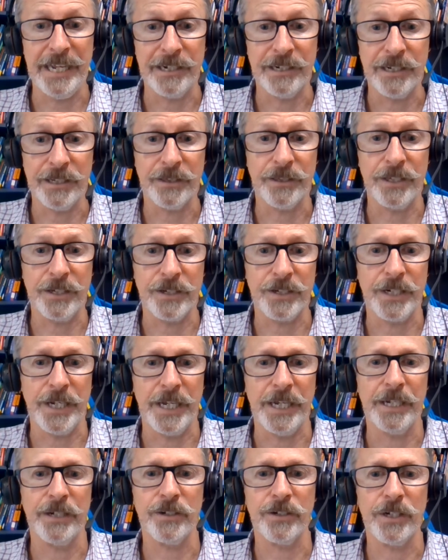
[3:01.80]
at this
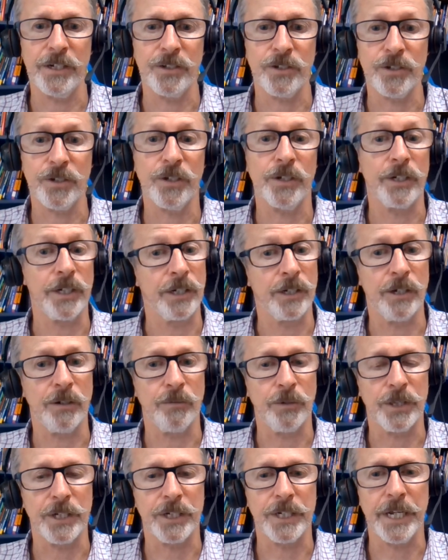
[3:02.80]
stage, and certainly not
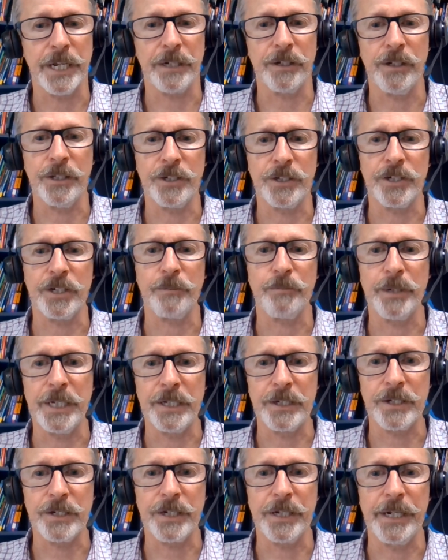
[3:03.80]
with the technology
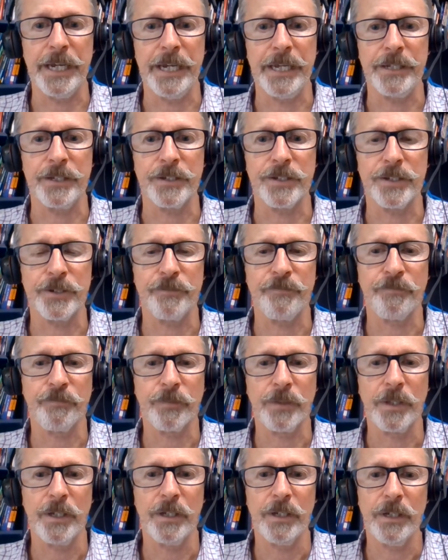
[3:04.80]
Pearson has.
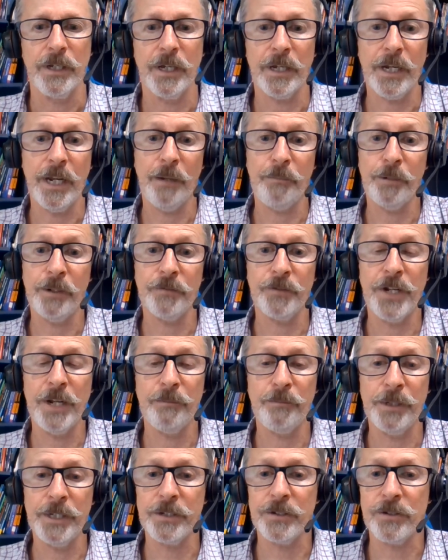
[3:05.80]
A couple of
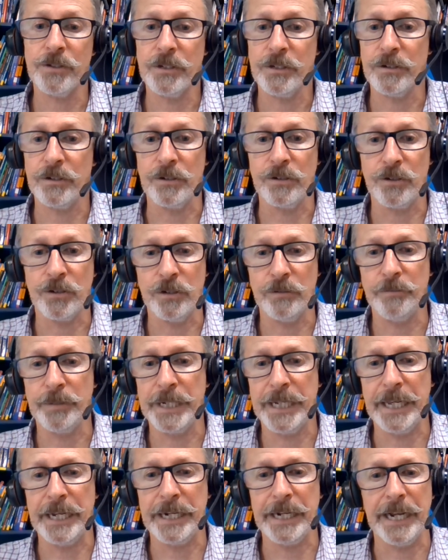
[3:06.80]
templates, you should be
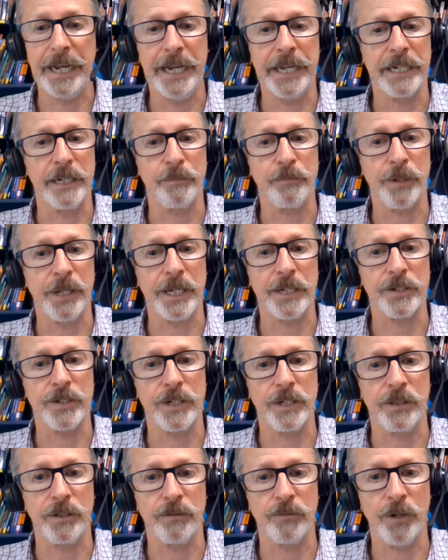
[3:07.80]
getting 80 plus
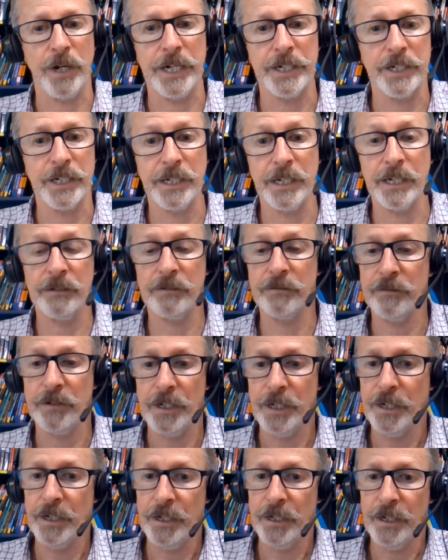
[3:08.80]
in the writing, and
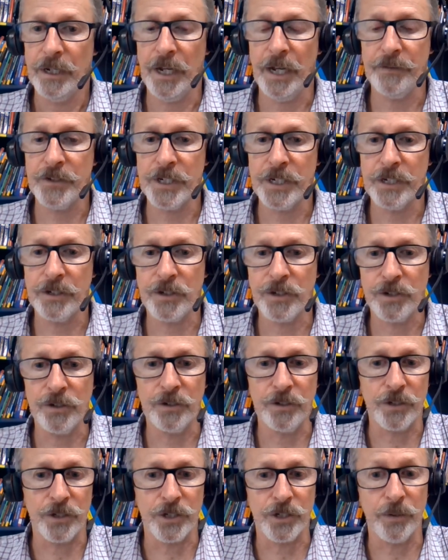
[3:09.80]
I've seen
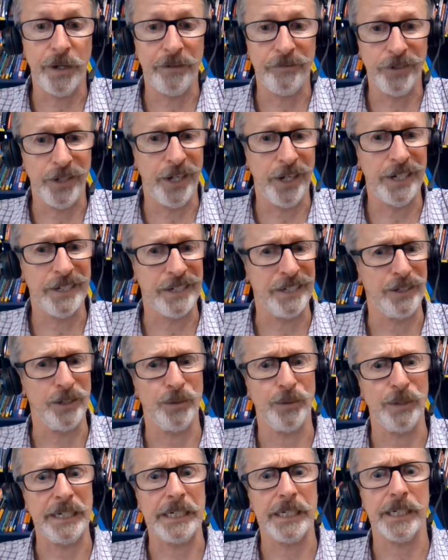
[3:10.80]
students who have 90
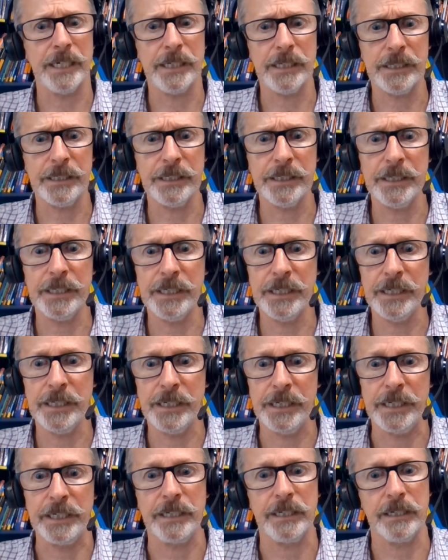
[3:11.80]
who are
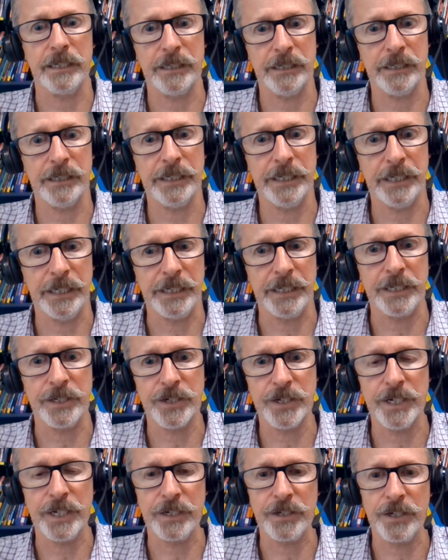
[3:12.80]
clearly a
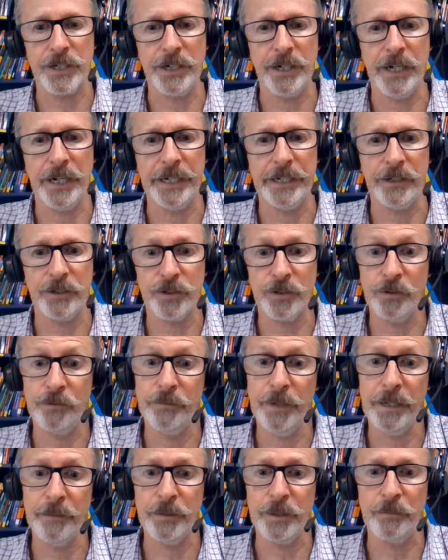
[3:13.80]
6 in IELTS, or
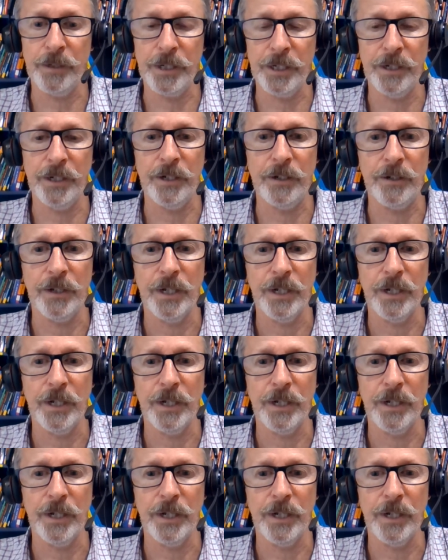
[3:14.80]
maybe below.